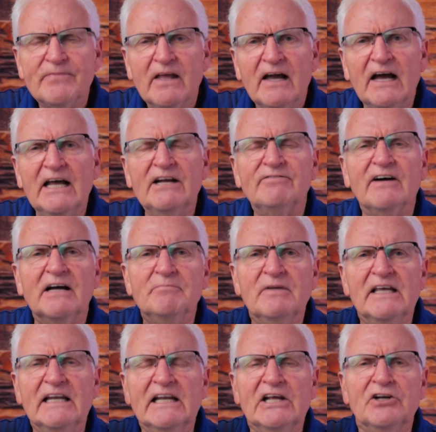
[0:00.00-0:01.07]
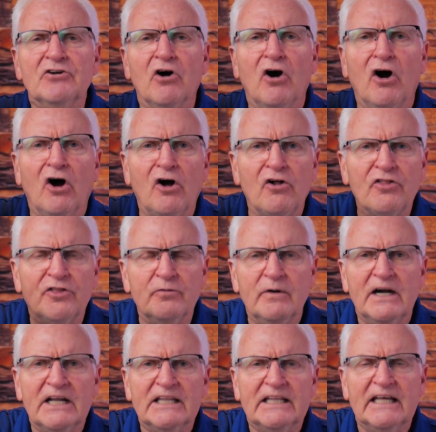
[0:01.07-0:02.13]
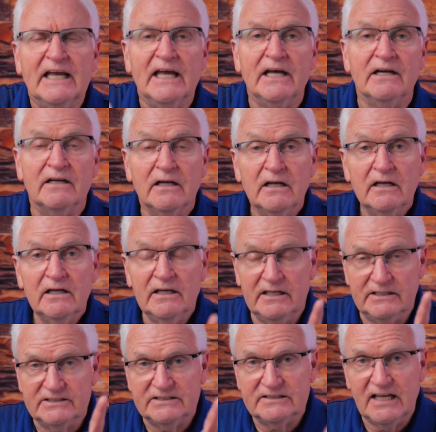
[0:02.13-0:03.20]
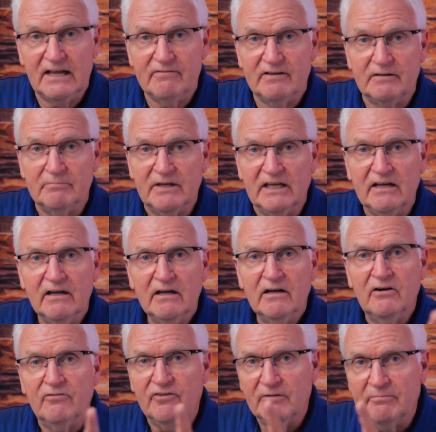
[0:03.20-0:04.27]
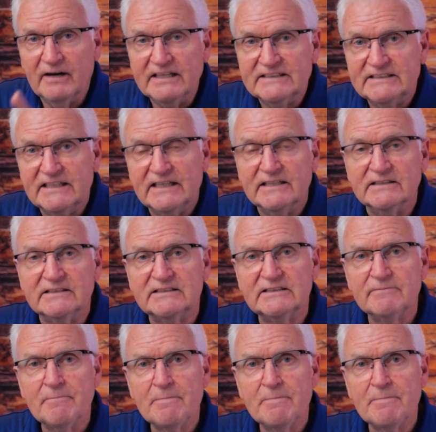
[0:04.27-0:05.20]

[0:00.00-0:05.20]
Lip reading: and if I'm in it all the way to the end, He's saving me from my sins.